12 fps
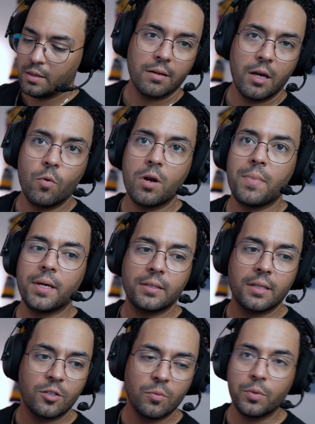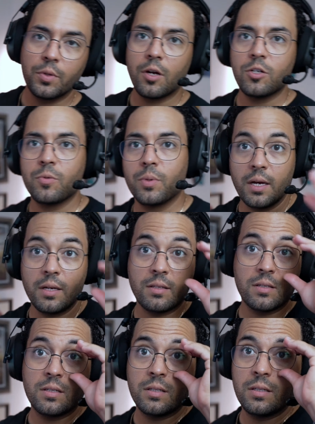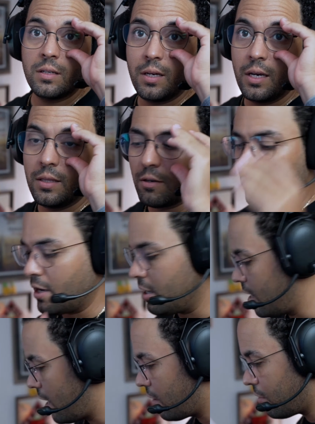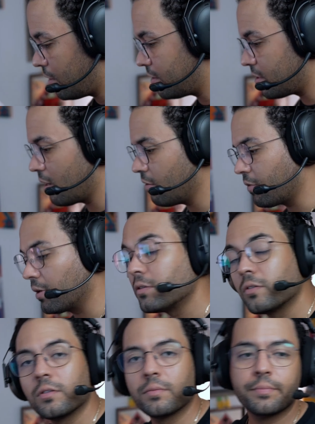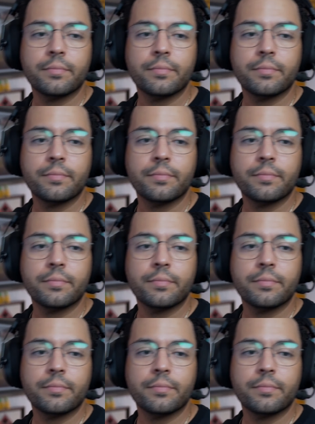It wouldn't make sense to put the RGB lights in the radiator itself because,